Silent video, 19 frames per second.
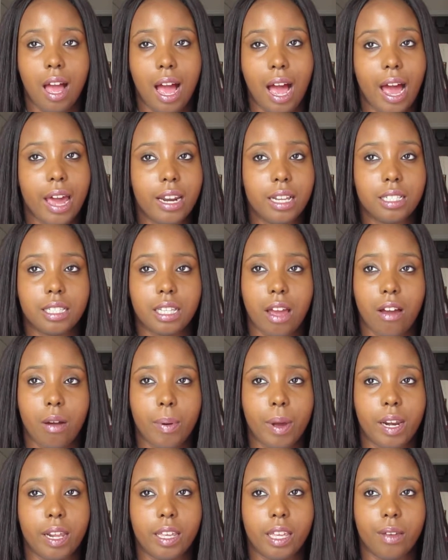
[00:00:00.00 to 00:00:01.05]
Honestly, I would
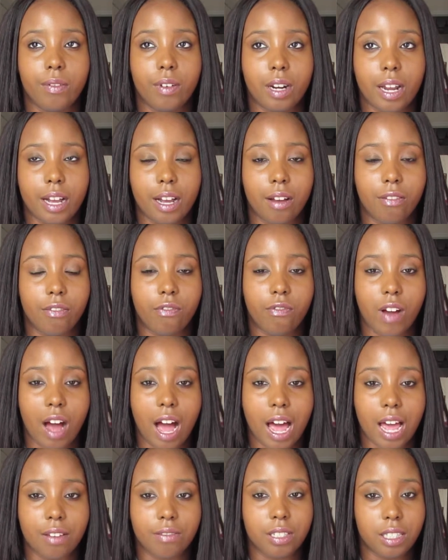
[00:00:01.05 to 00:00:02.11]
probably give it like a
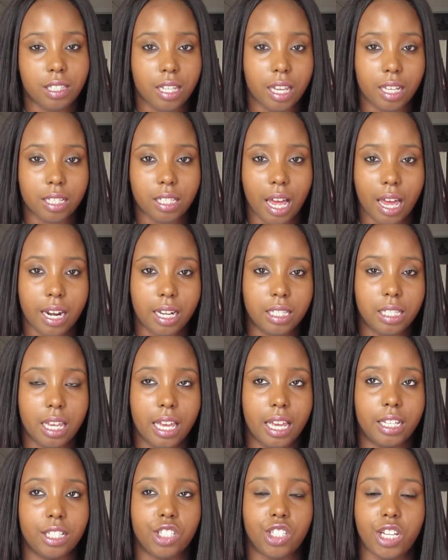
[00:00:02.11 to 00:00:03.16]
5, 6 out of
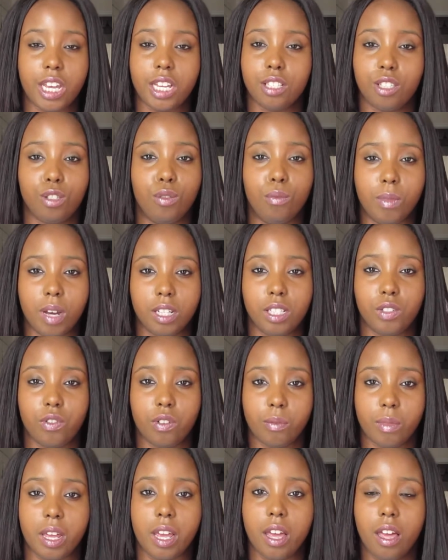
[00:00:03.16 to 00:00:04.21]
10. It sheds too much for
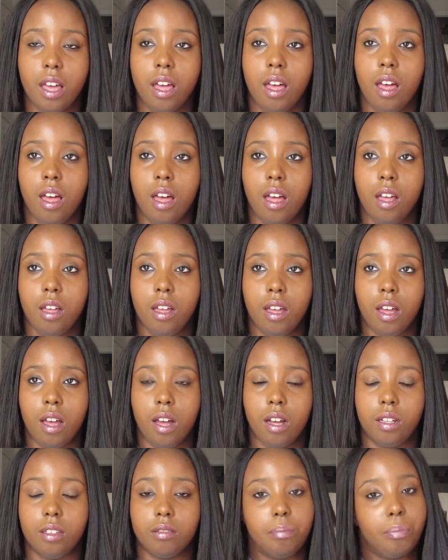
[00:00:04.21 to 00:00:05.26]
me,
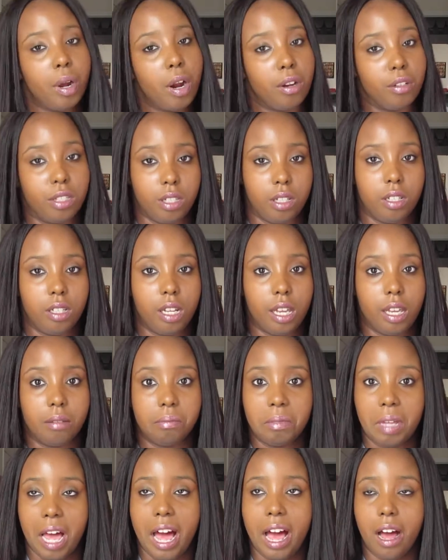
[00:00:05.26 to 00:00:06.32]
personally.
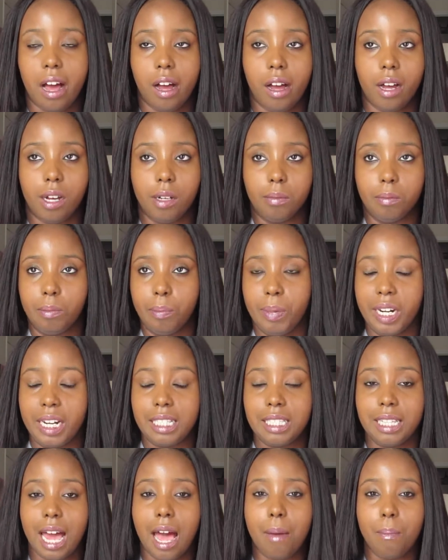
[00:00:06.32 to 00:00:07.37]
But
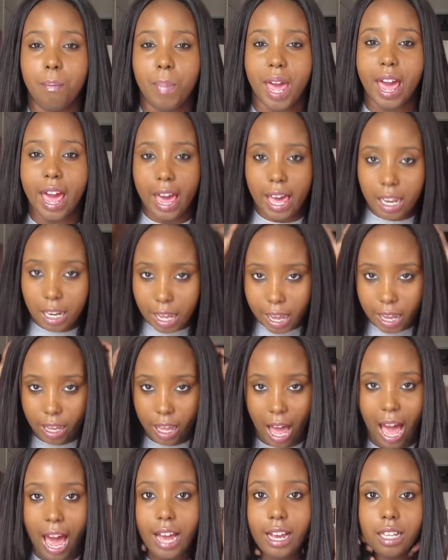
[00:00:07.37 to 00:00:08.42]
it's not bad. Like,
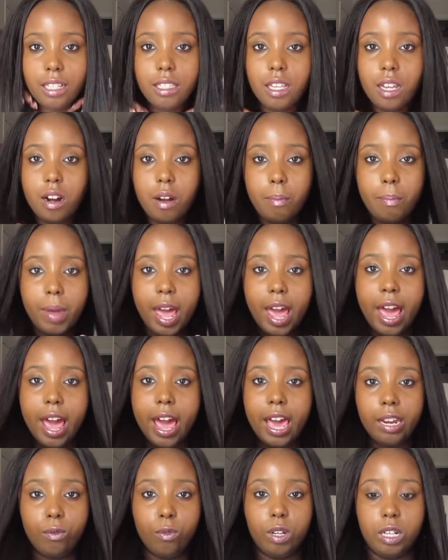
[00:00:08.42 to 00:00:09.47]
I consider it
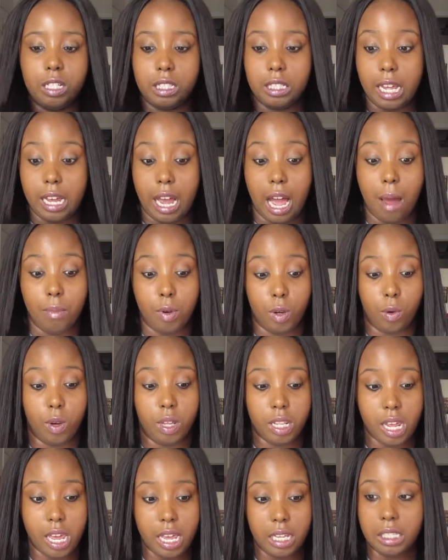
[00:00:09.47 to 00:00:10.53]
bad when it's like I'm
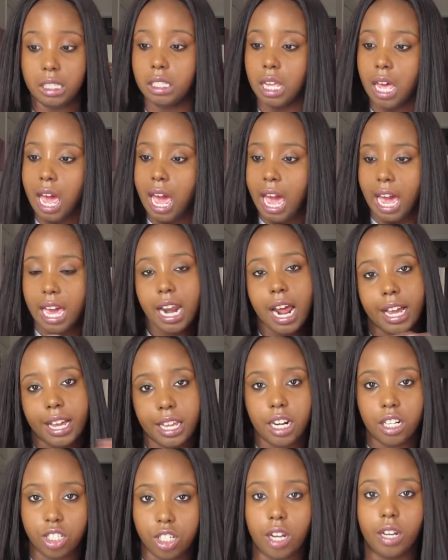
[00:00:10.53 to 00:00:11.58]
doing this and I
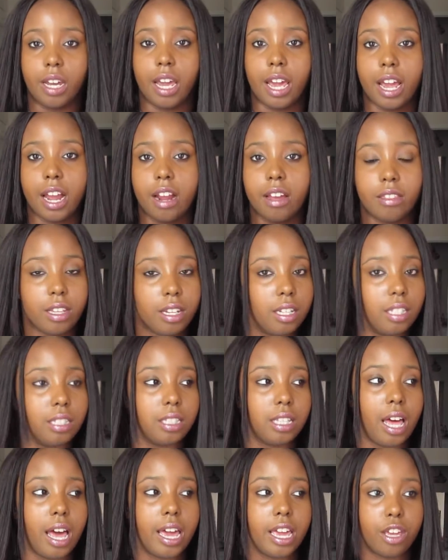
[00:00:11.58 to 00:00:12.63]
get a chunk of hair, then it's
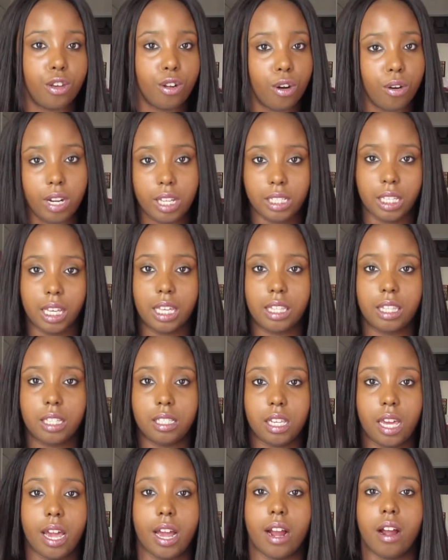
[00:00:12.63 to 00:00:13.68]
like you don't need to get
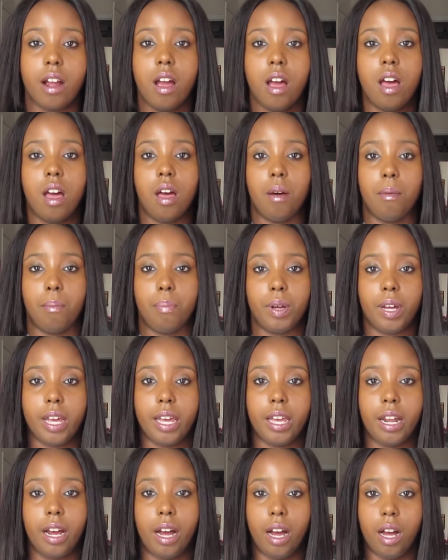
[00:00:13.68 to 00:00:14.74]
this hair.
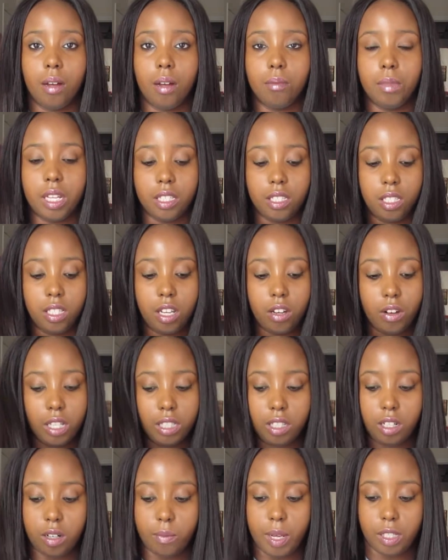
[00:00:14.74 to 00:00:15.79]
But it's still a
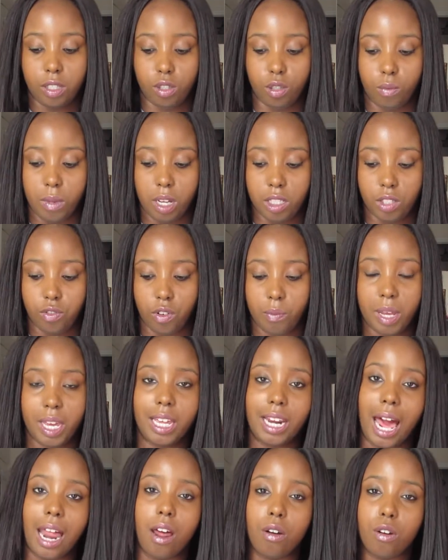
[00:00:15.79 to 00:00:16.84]
little bit too much for me,
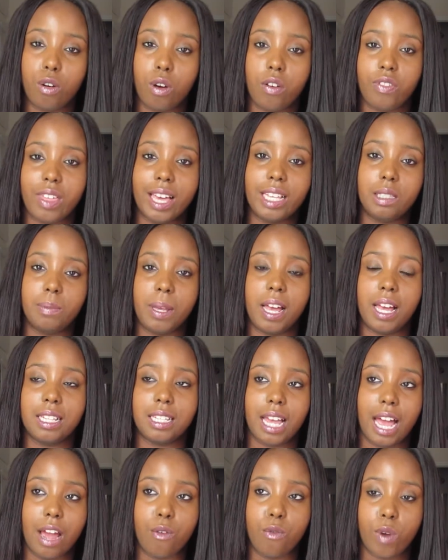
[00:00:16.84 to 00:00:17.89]
and I don't know if that's because
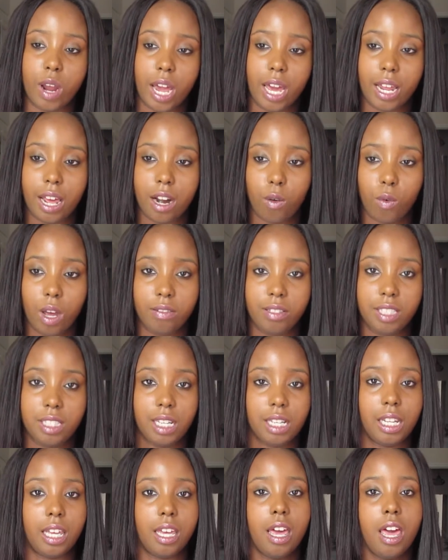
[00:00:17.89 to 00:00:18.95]
I ran out of weft
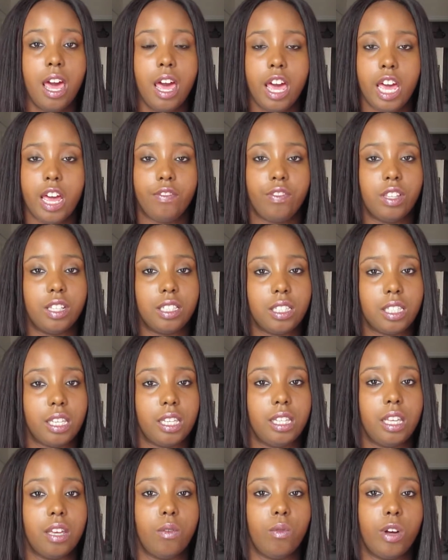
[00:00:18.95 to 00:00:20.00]
sealant, if the
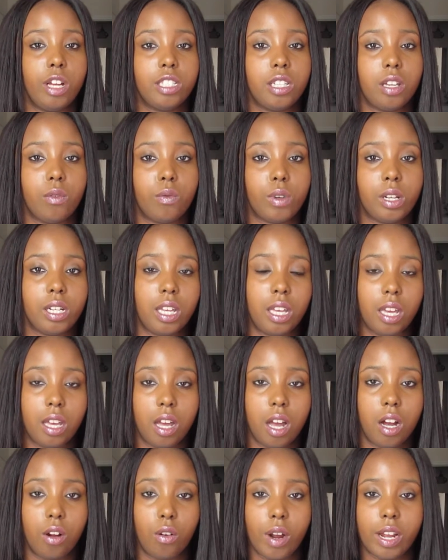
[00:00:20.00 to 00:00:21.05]
sealant wasn't really
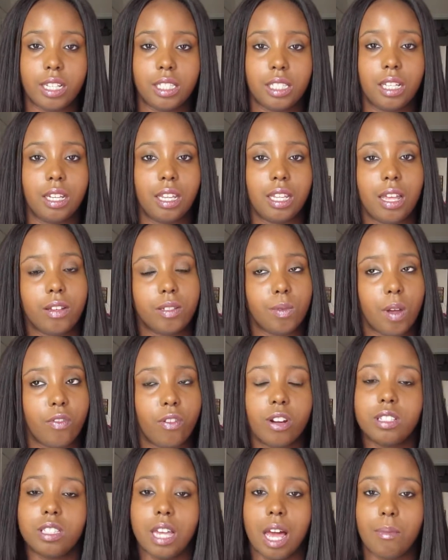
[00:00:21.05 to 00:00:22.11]
a great sealant. That was my
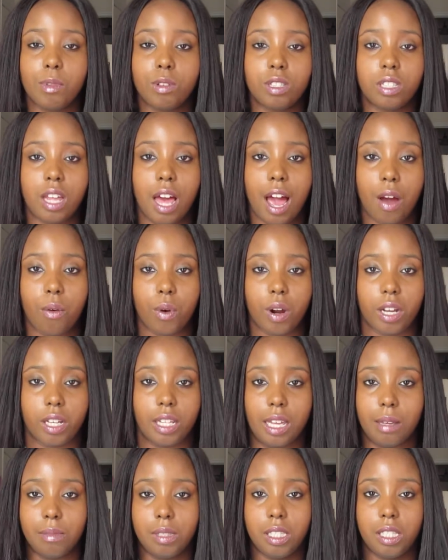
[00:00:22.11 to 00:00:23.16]
first time using the IWear
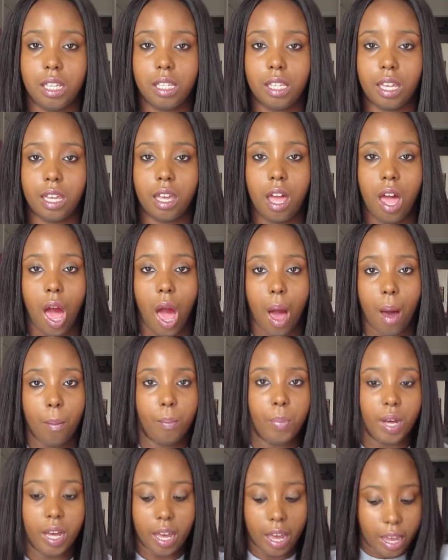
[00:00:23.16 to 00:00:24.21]
Glam sealant,
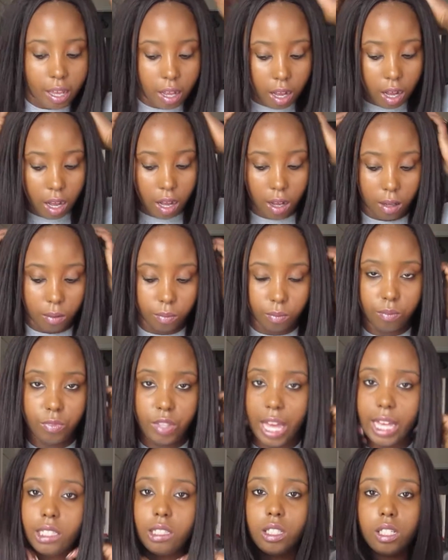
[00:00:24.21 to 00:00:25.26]
but
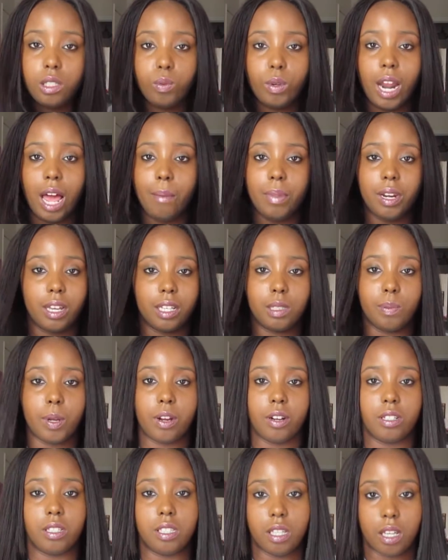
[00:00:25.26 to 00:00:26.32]
that's just what I've been
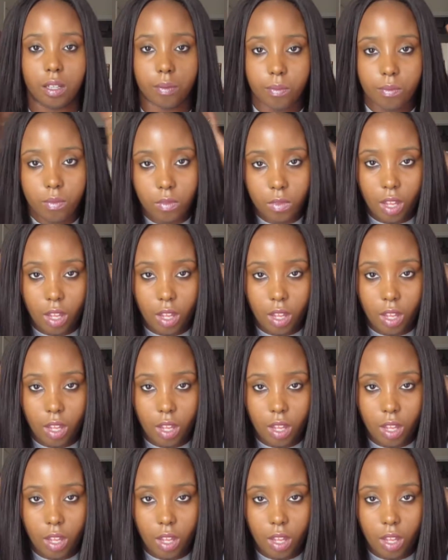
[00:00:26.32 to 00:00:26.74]
experiencing.